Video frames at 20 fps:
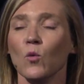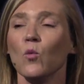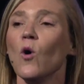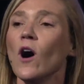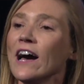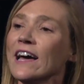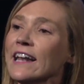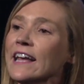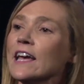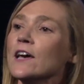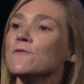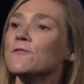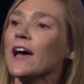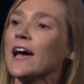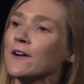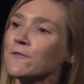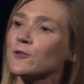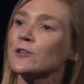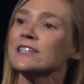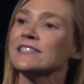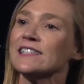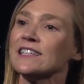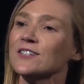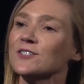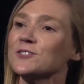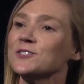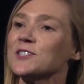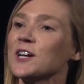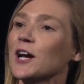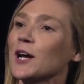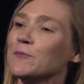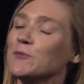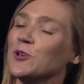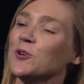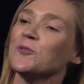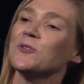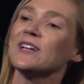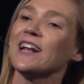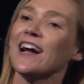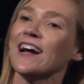What if every single time
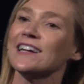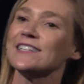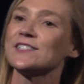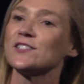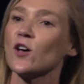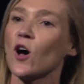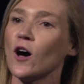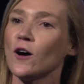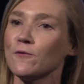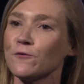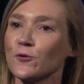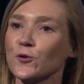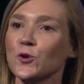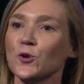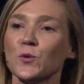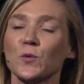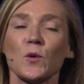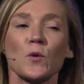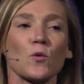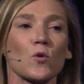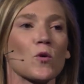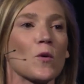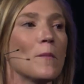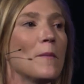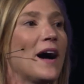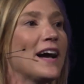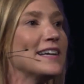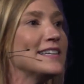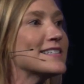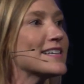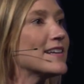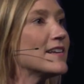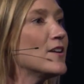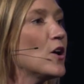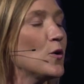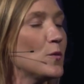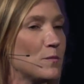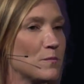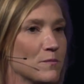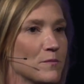you and I saw fruit, we were
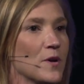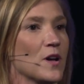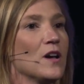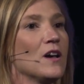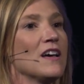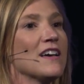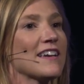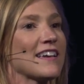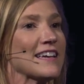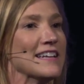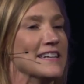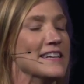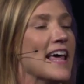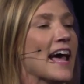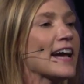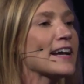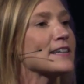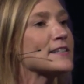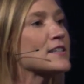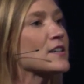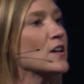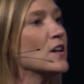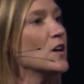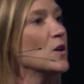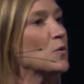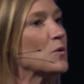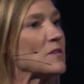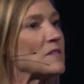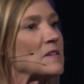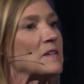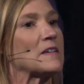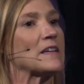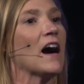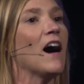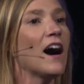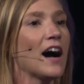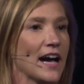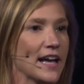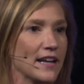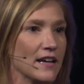reminded, nope, connect with
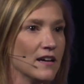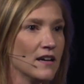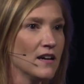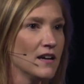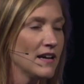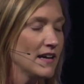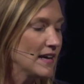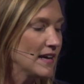God.